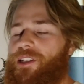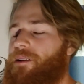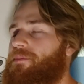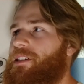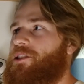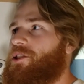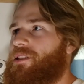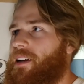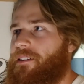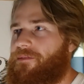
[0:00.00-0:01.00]
That'd be
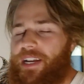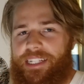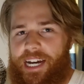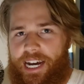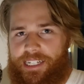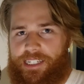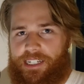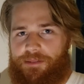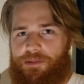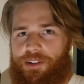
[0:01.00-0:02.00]
just
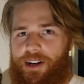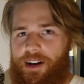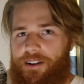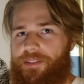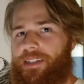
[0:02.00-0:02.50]
fantastic to pull off.